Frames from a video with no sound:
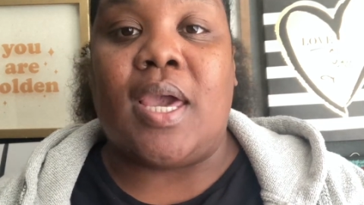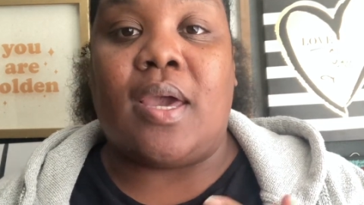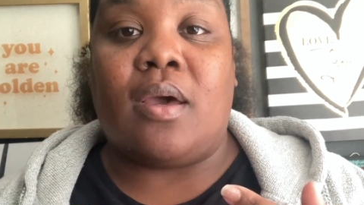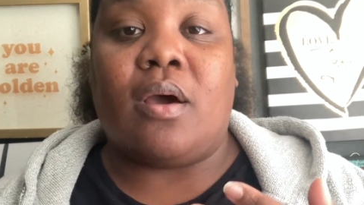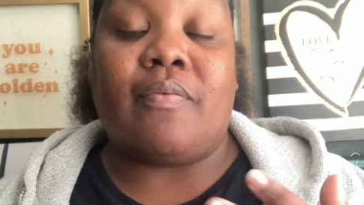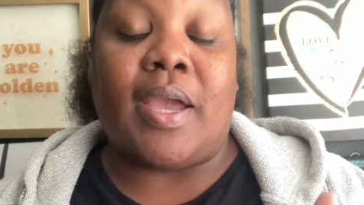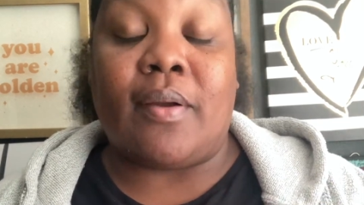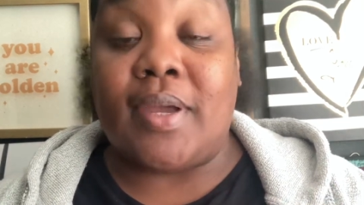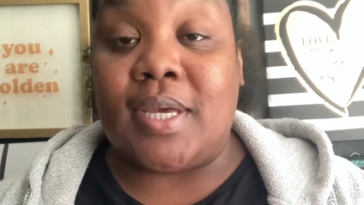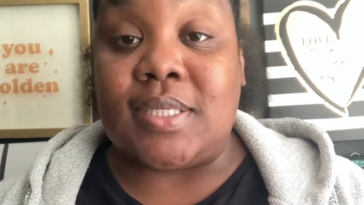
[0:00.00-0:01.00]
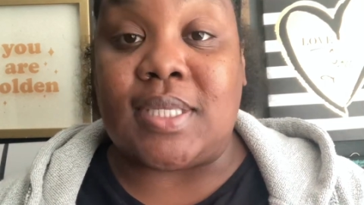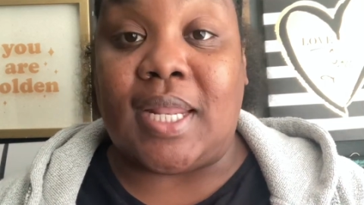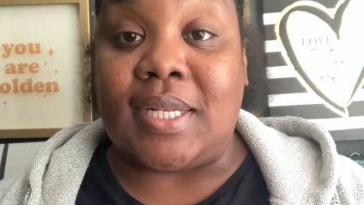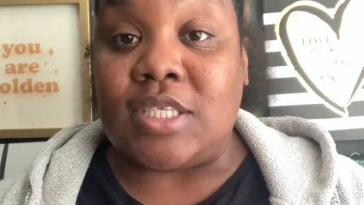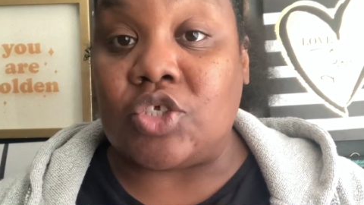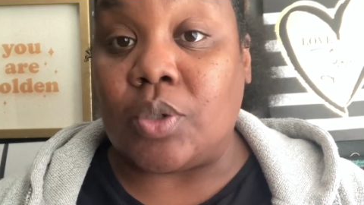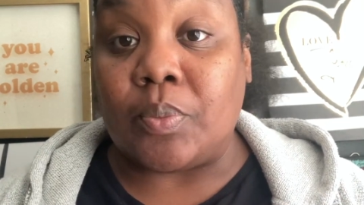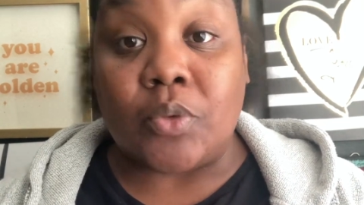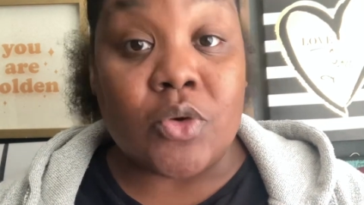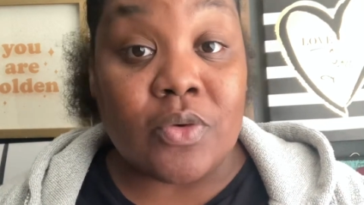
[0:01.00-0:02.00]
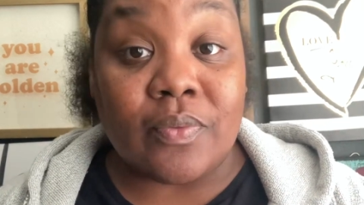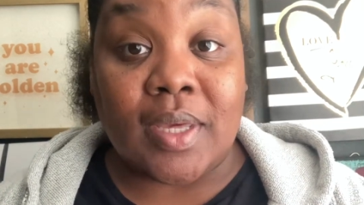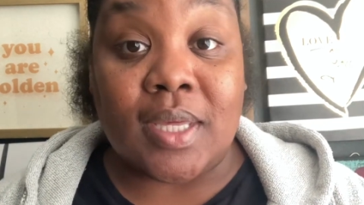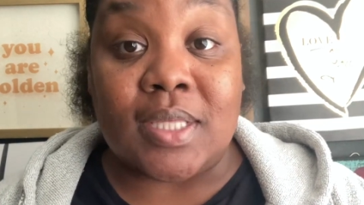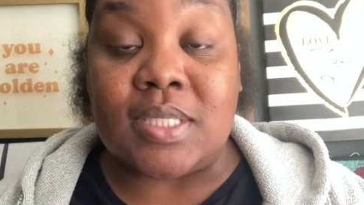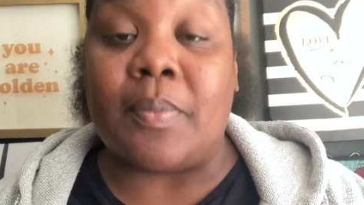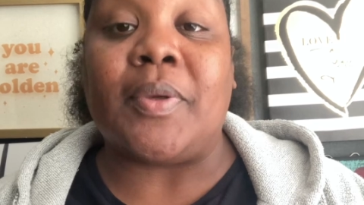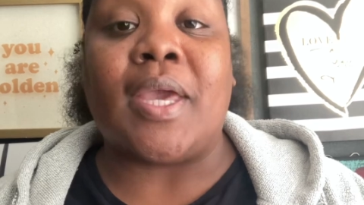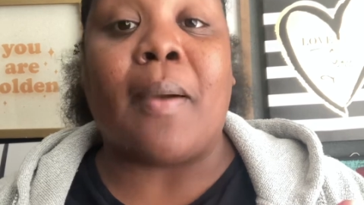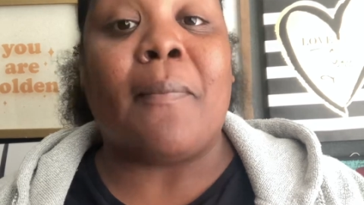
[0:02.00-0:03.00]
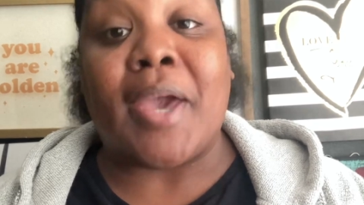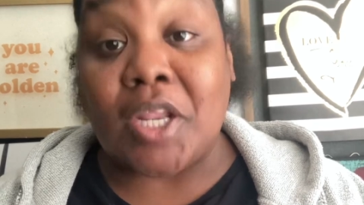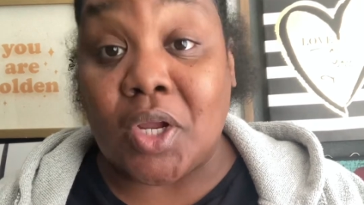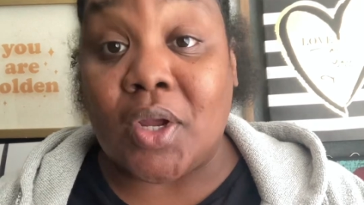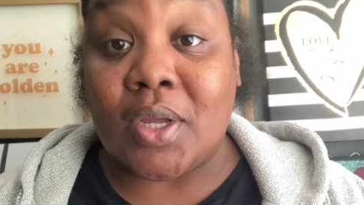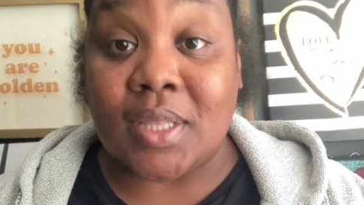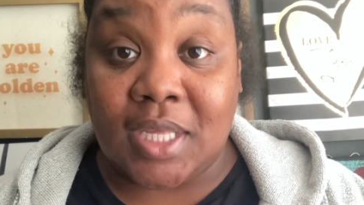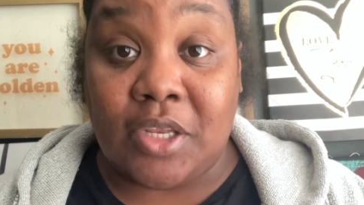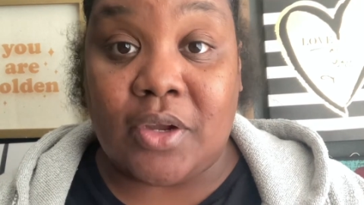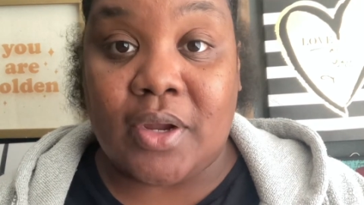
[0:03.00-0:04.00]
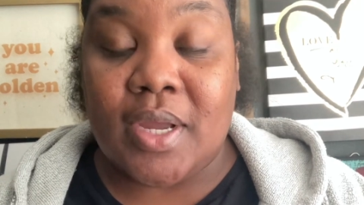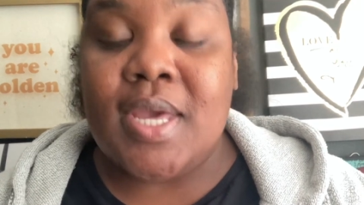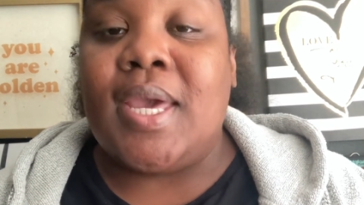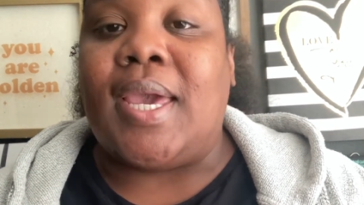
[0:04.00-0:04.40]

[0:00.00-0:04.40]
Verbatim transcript: uh, of areas that I need to improve in to be a better leader.